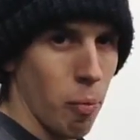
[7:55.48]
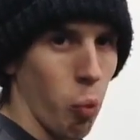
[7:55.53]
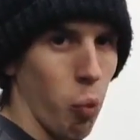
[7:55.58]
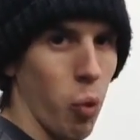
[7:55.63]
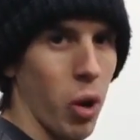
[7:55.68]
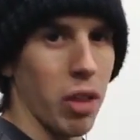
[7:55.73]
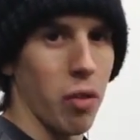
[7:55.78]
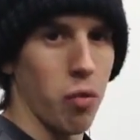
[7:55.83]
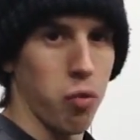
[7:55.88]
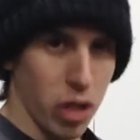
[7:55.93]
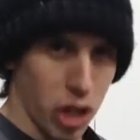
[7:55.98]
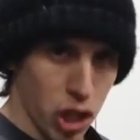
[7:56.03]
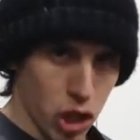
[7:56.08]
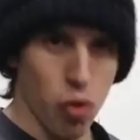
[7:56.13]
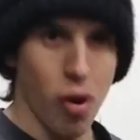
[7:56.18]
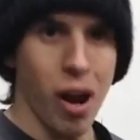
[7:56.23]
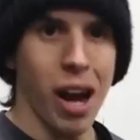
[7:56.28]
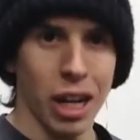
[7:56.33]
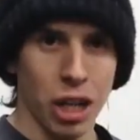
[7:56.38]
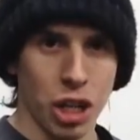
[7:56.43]
with
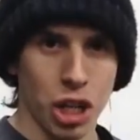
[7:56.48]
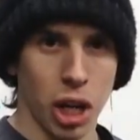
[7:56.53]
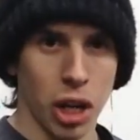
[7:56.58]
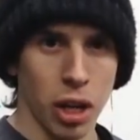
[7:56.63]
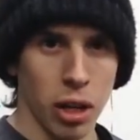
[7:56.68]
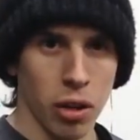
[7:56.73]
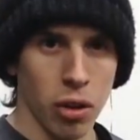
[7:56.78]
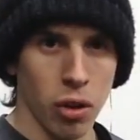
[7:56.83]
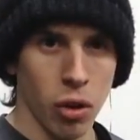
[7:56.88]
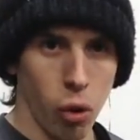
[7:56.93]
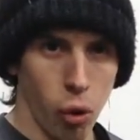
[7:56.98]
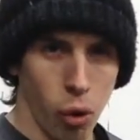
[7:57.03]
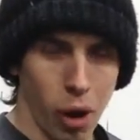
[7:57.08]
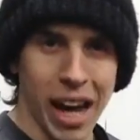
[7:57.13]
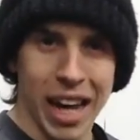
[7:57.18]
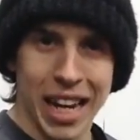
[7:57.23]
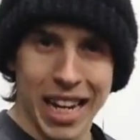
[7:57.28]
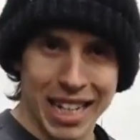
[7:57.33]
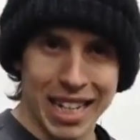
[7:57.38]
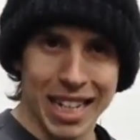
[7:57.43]
retraction or
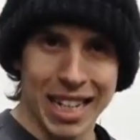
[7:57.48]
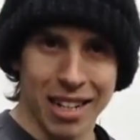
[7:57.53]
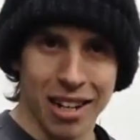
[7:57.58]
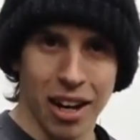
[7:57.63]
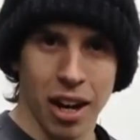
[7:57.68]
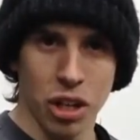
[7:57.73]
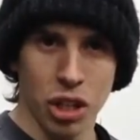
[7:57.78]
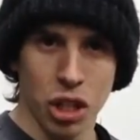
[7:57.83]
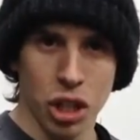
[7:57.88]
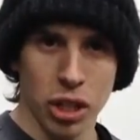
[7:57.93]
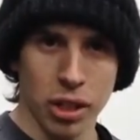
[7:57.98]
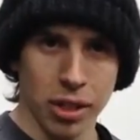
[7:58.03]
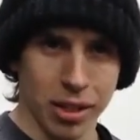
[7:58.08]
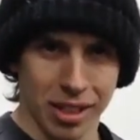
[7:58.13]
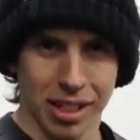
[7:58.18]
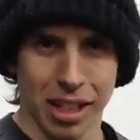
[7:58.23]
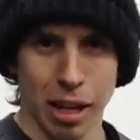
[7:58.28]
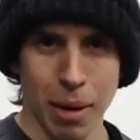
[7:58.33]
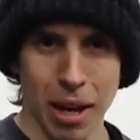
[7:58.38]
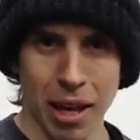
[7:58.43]
adduction.
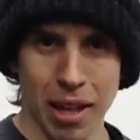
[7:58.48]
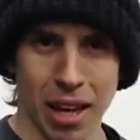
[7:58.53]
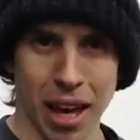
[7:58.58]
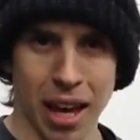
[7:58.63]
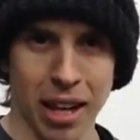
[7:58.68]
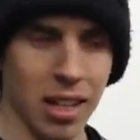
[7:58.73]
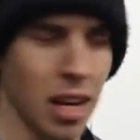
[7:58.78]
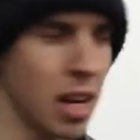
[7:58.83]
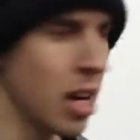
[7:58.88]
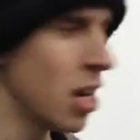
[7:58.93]
Does that make sense?